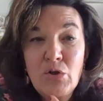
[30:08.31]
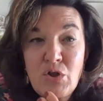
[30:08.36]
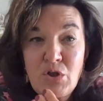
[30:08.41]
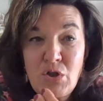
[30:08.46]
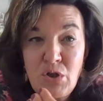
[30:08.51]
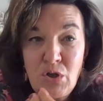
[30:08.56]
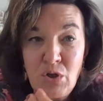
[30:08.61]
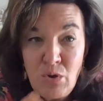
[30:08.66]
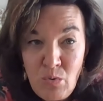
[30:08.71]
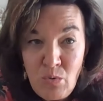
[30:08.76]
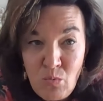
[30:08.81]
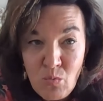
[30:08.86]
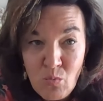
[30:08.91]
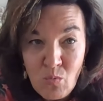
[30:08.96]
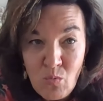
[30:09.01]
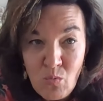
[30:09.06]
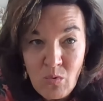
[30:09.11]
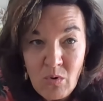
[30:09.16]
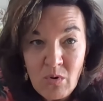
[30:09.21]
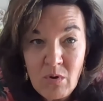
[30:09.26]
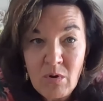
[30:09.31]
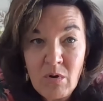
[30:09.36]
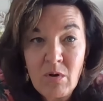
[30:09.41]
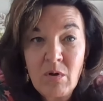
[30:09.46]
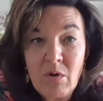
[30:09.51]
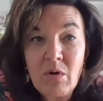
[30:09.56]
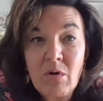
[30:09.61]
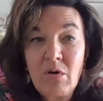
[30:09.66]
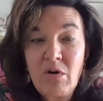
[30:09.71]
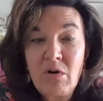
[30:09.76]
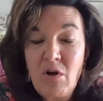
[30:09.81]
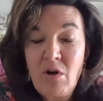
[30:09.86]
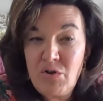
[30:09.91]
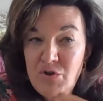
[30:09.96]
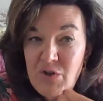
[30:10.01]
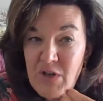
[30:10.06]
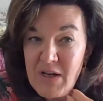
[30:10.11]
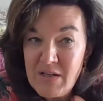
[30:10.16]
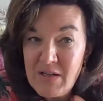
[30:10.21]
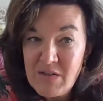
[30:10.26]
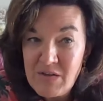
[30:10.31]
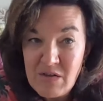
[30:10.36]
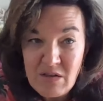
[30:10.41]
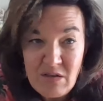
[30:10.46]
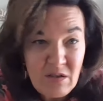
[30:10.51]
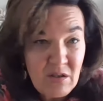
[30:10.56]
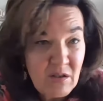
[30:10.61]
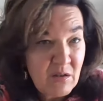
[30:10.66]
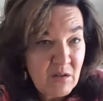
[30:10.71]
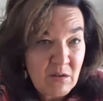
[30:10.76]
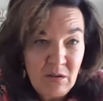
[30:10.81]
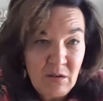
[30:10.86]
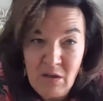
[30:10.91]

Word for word: to not just